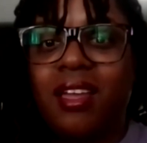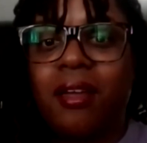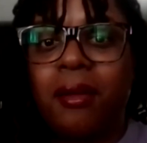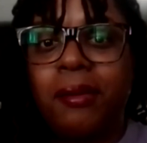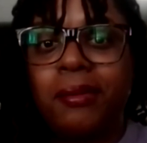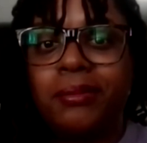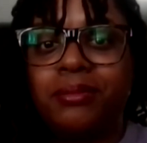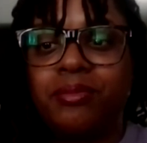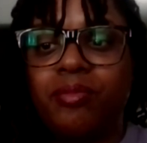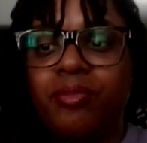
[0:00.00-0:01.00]

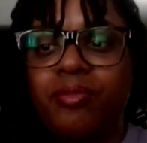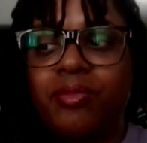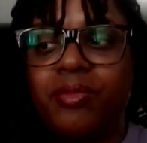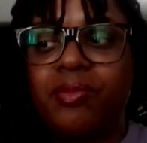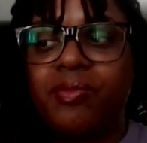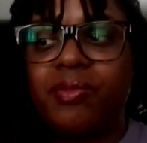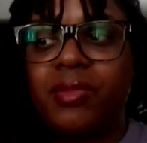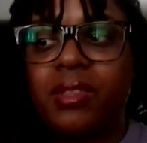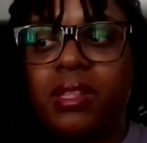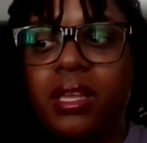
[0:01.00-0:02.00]
um,
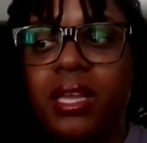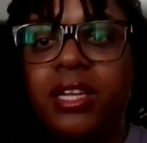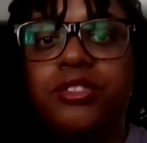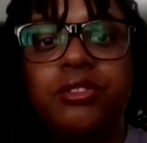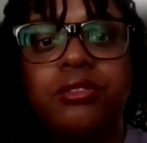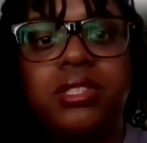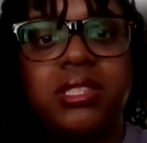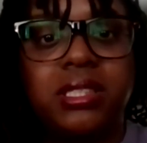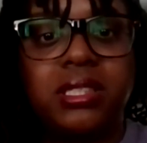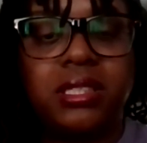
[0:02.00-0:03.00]

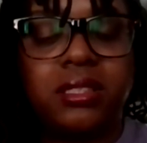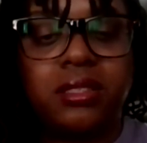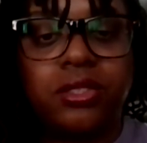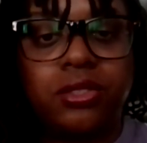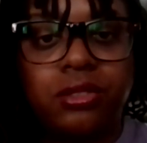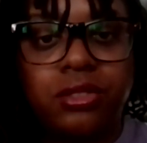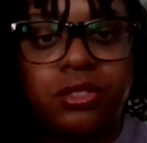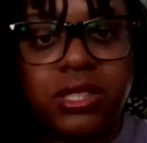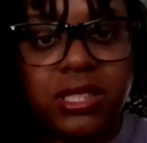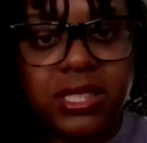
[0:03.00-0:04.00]
introduce the
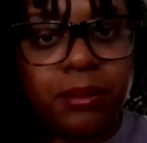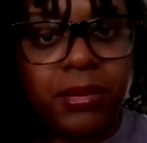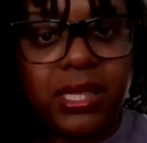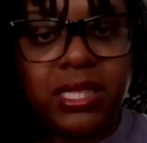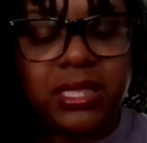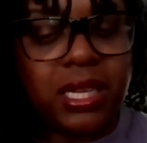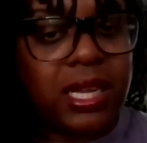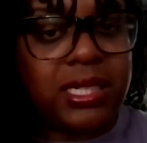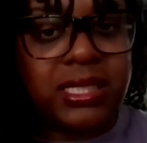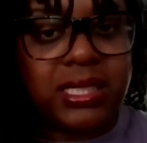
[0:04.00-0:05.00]
children to some of these
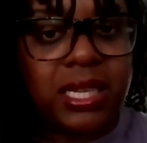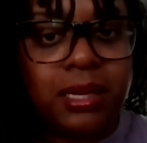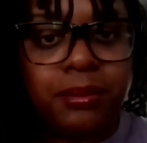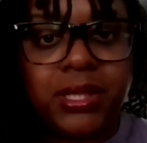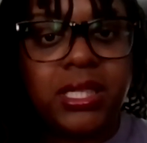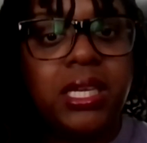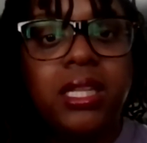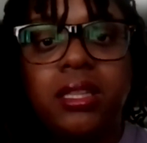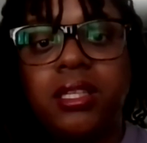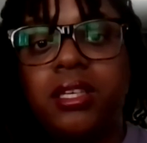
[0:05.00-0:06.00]
concepts,
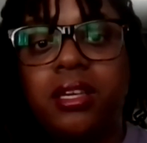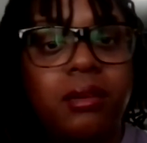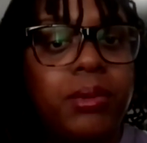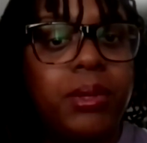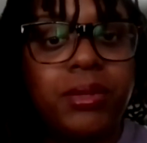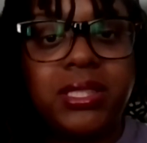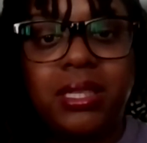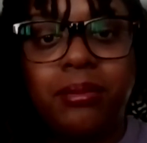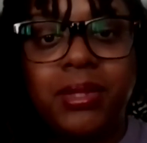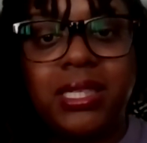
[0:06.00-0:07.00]
the young people to
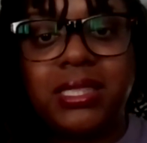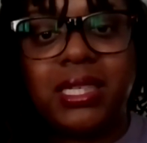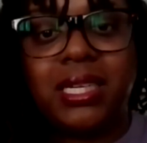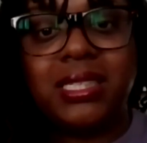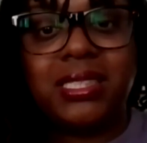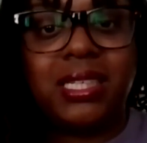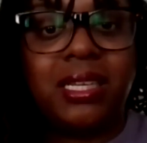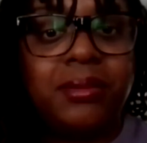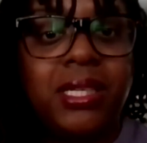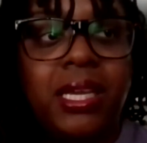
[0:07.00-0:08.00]
some of these
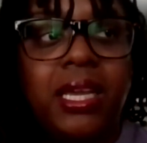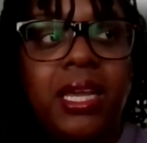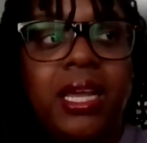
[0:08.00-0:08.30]
concepts.